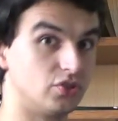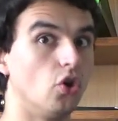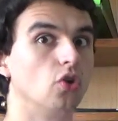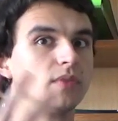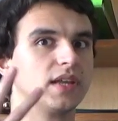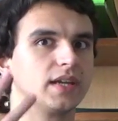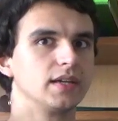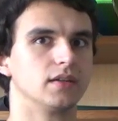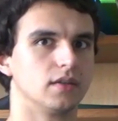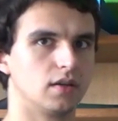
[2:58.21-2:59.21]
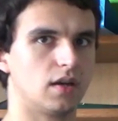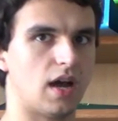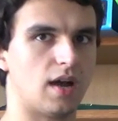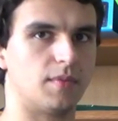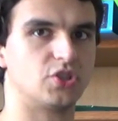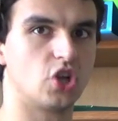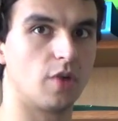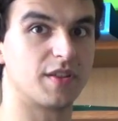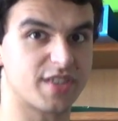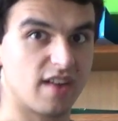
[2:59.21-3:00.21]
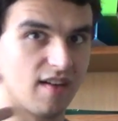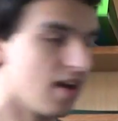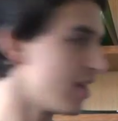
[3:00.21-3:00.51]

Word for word: normally um, a job that our